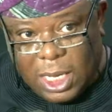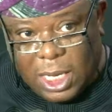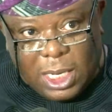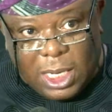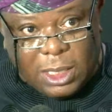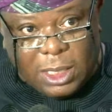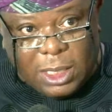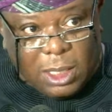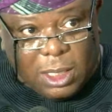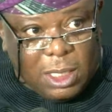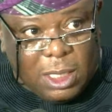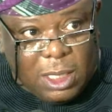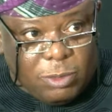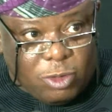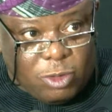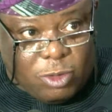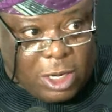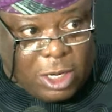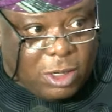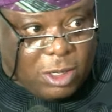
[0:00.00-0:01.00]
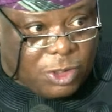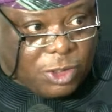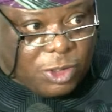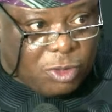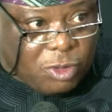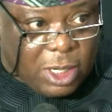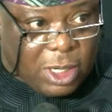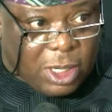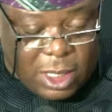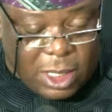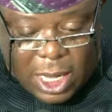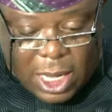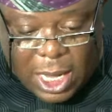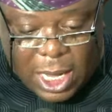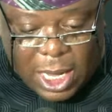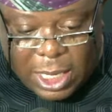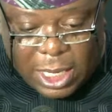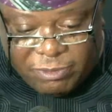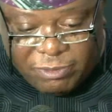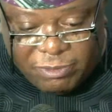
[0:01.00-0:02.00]

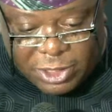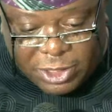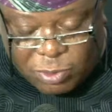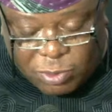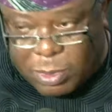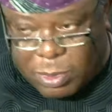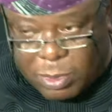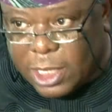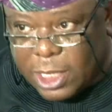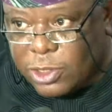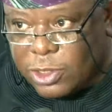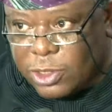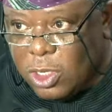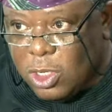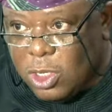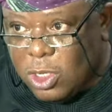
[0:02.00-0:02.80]
and Investment